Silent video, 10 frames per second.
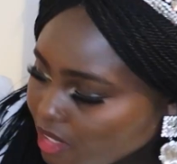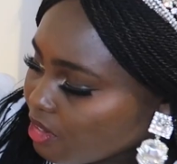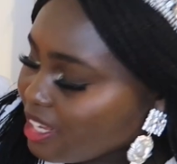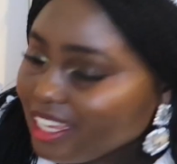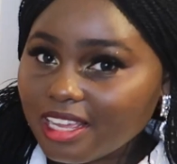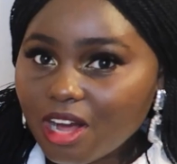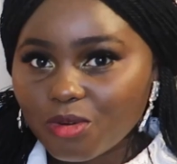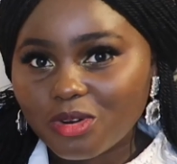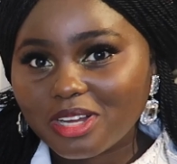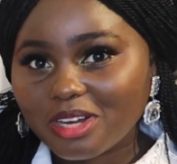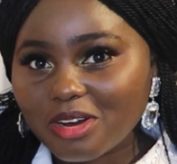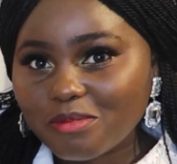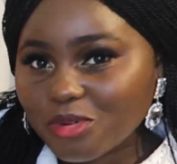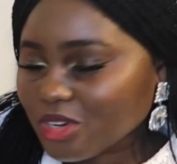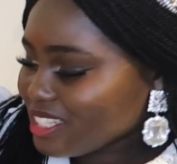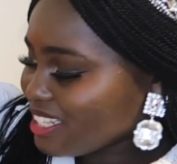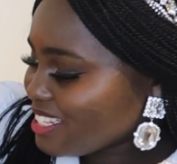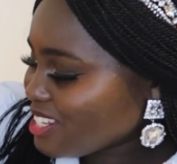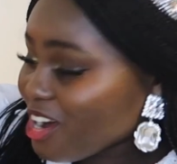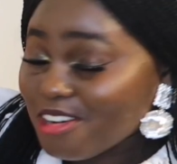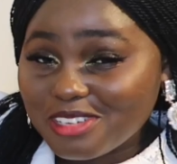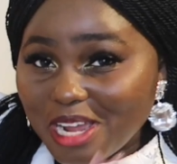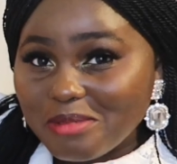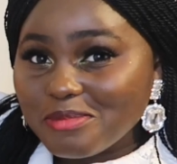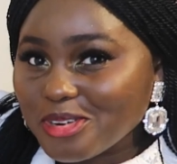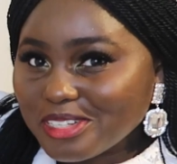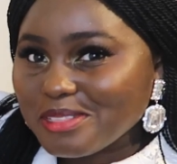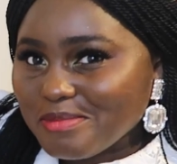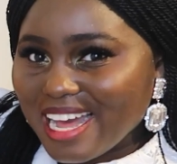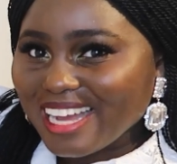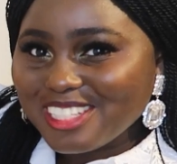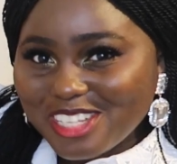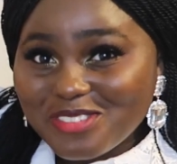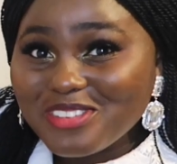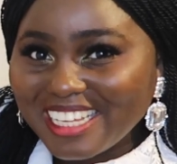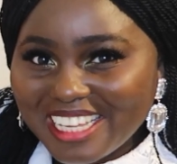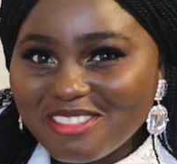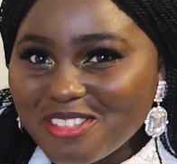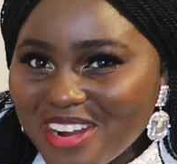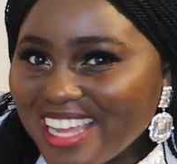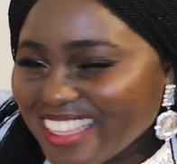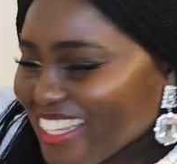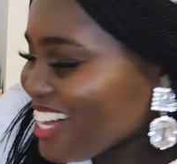Okay, I'll unbox this after I unbox the bag because I don't want to give away the